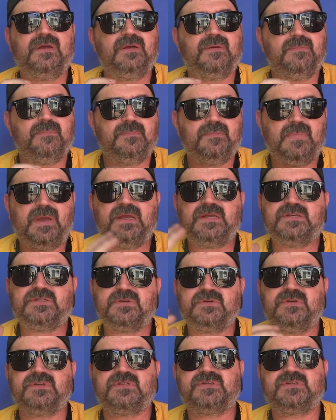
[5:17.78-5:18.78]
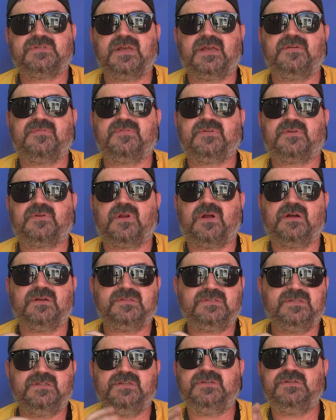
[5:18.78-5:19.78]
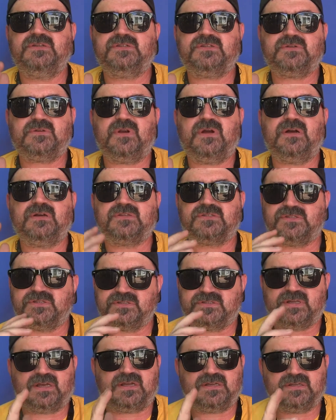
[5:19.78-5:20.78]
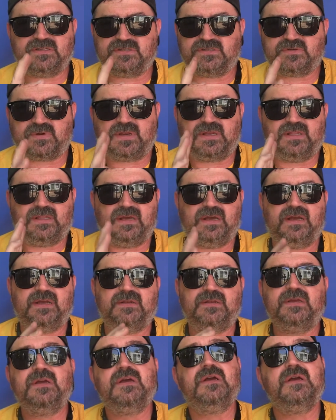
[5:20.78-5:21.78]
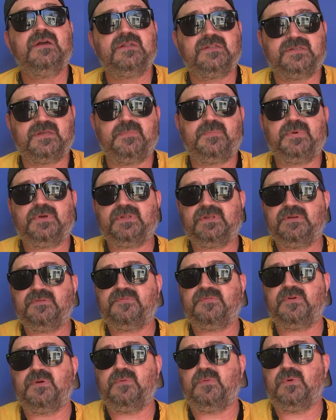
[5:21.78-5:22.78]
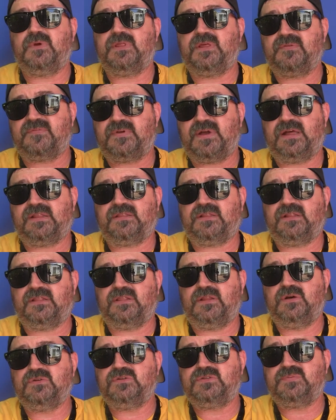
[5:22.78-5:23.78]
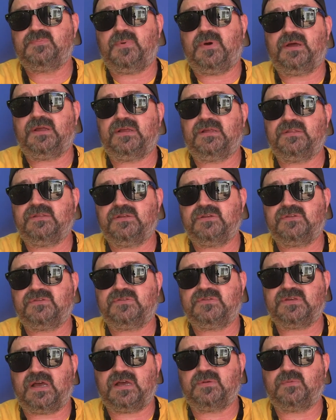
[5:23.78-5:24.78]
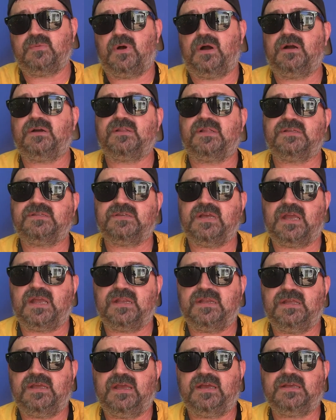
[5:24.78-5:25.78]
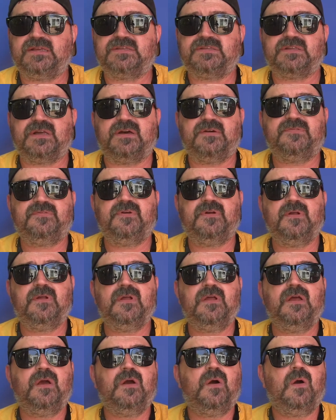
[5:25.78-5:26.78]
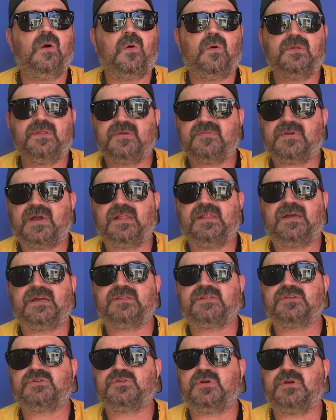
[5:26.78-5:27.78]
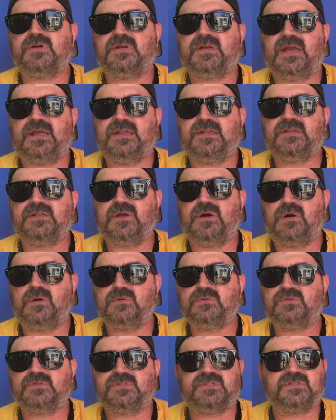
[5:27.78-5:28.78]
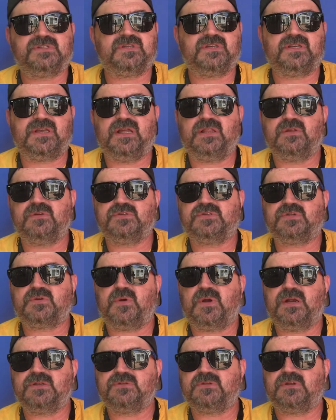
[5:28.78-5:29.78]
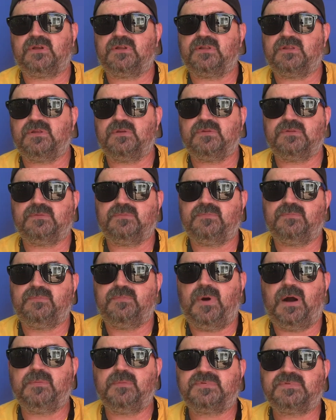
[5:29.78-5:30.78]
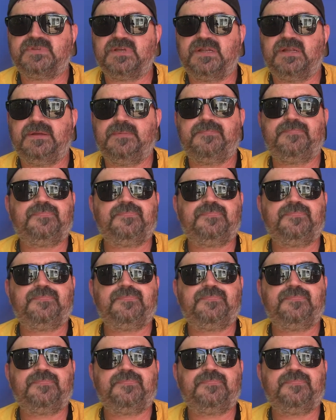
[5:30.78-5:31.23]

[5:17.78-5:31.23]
make sure it's safe to cross, and then just cross. Just take a straight line, typically from where they've got the low spot in the sidewalk, that's the ADA stuff, or they've got like the truncated domes, which is the yellow squares, all the little bumps in it